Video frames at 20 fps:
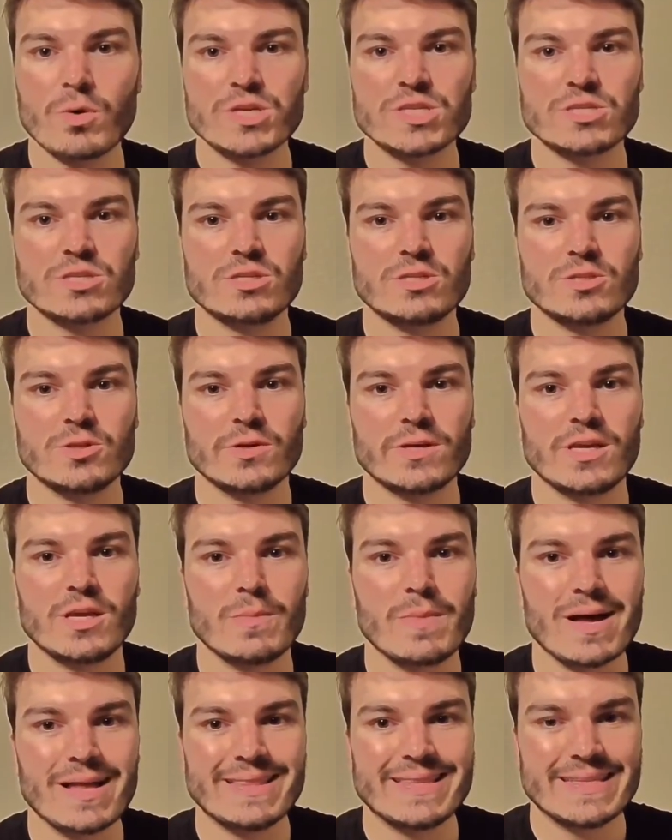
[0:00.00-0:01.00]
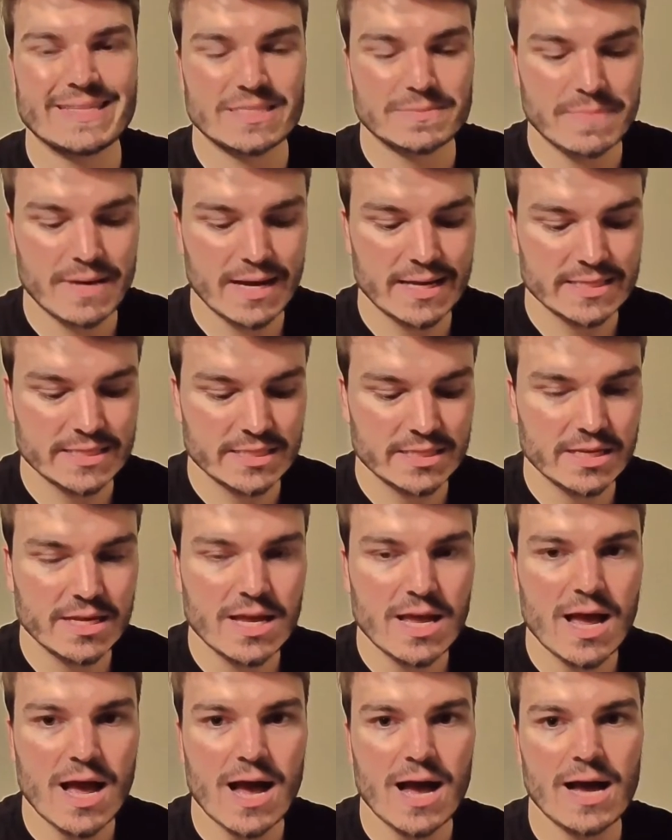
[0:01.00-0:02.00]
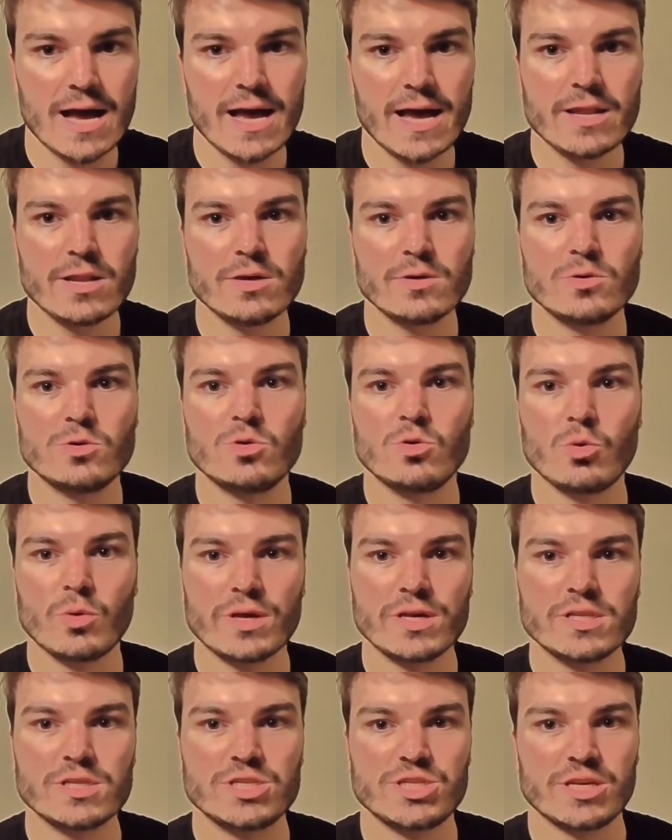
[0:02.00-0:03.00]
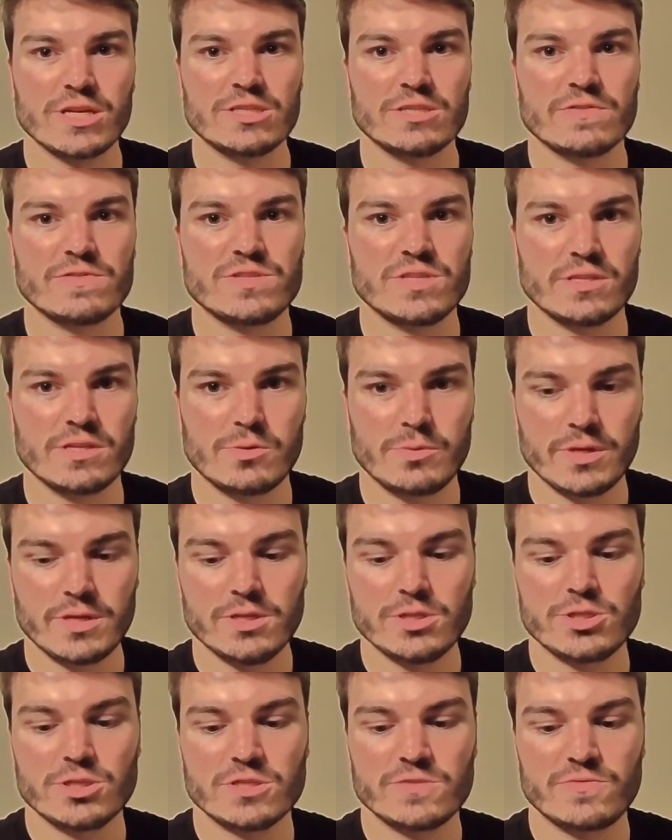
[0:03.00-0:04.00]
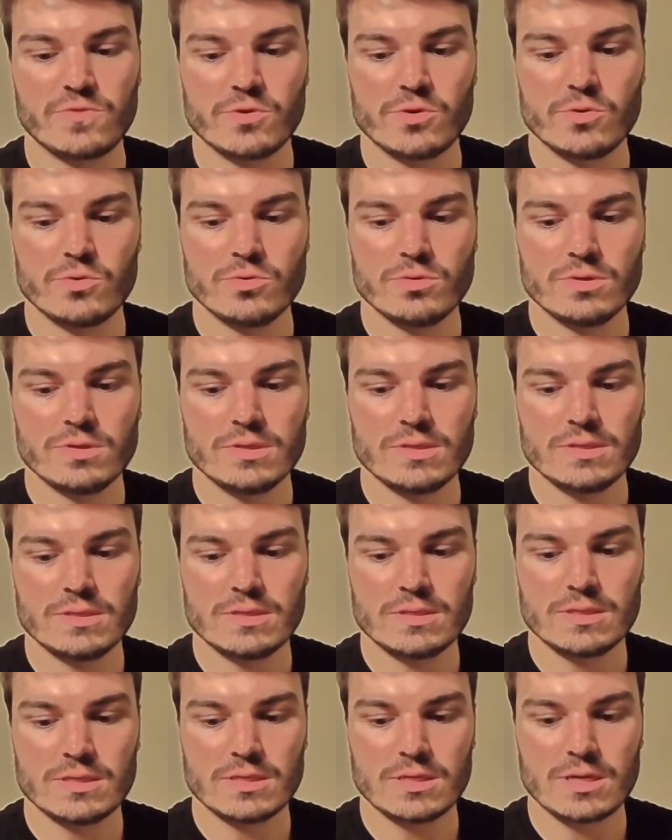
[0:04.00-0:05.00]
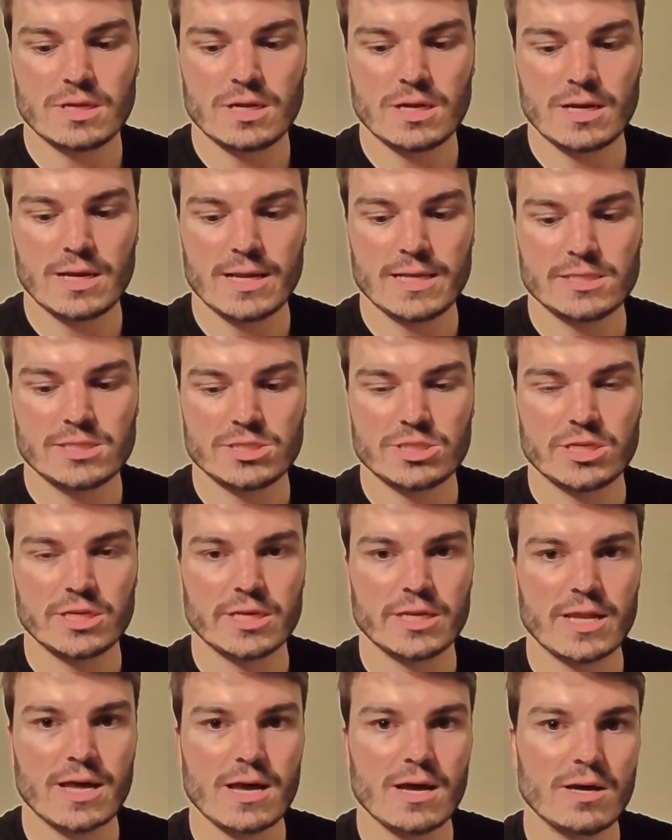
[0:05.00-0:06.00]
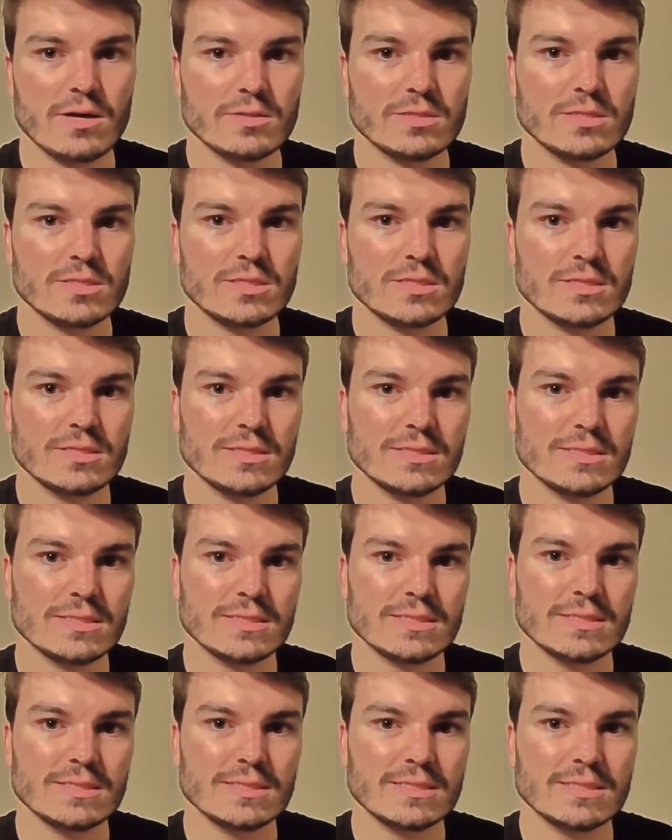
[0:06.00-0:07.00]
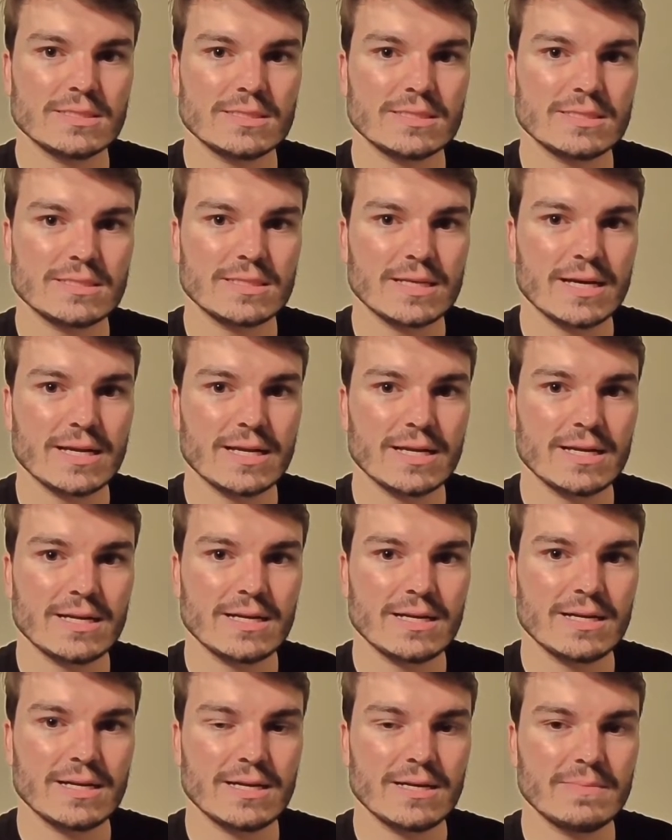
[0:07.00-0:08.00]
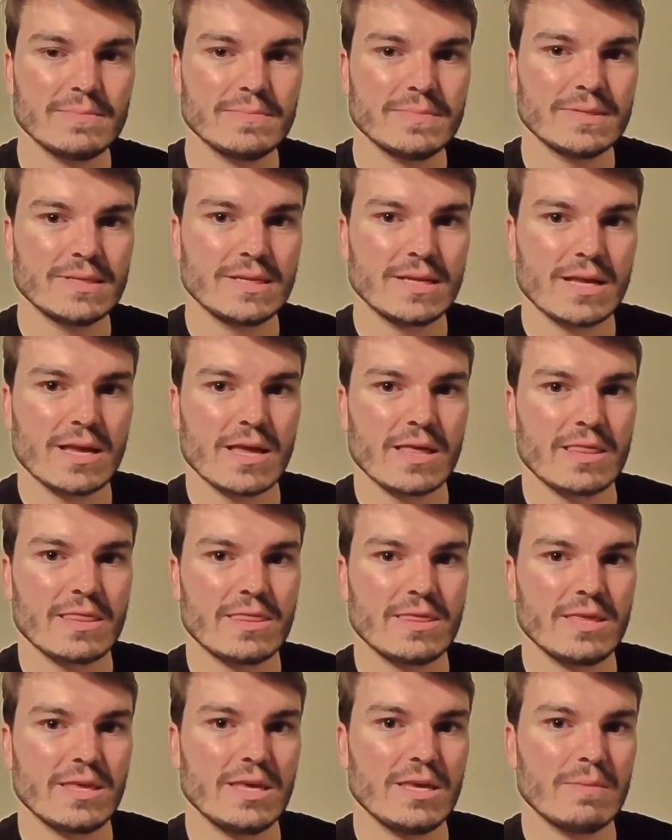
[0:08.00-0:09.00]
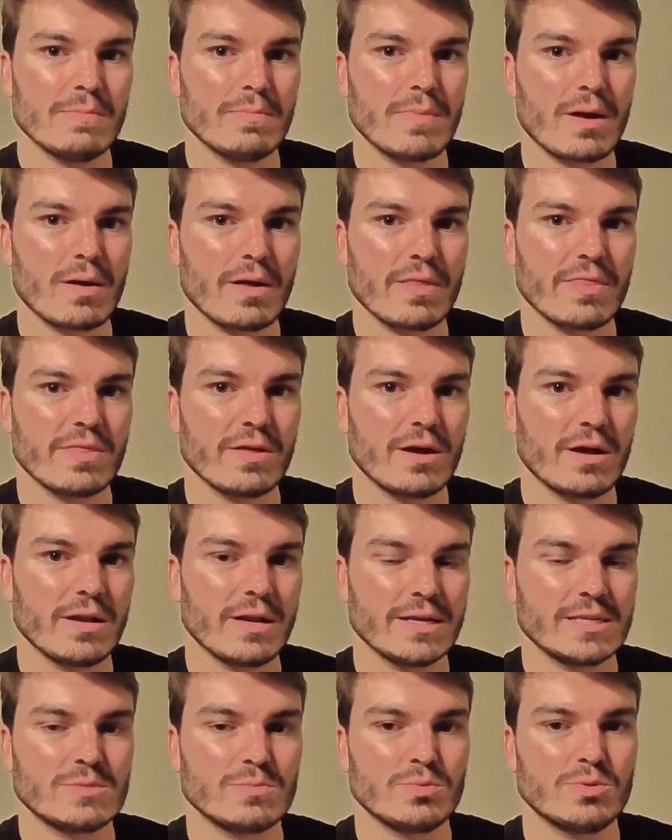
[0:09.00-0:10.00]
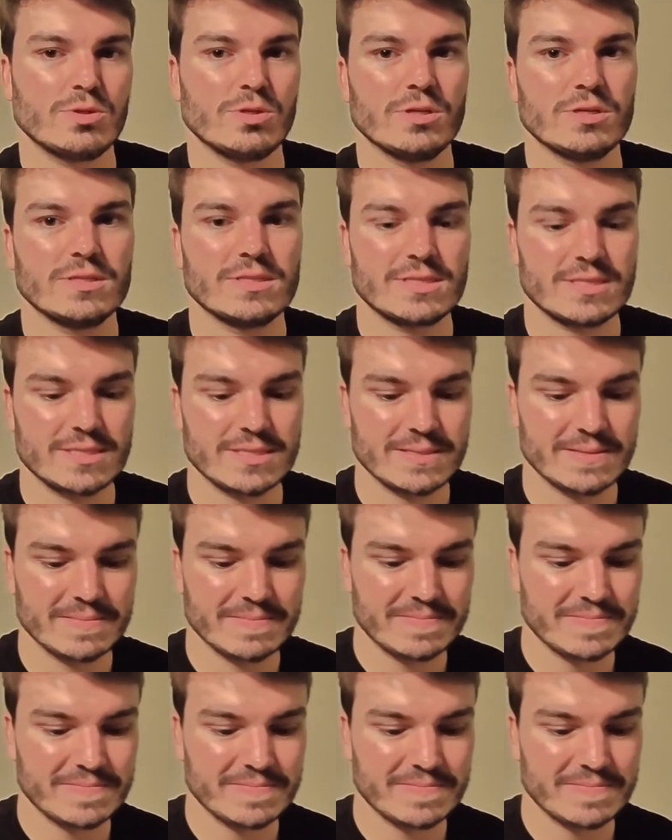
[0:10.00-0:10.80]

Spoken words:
we start talking about this mask, I had a quick change of scenery just for you. Let's check it out. Ta-da! The marathon experience.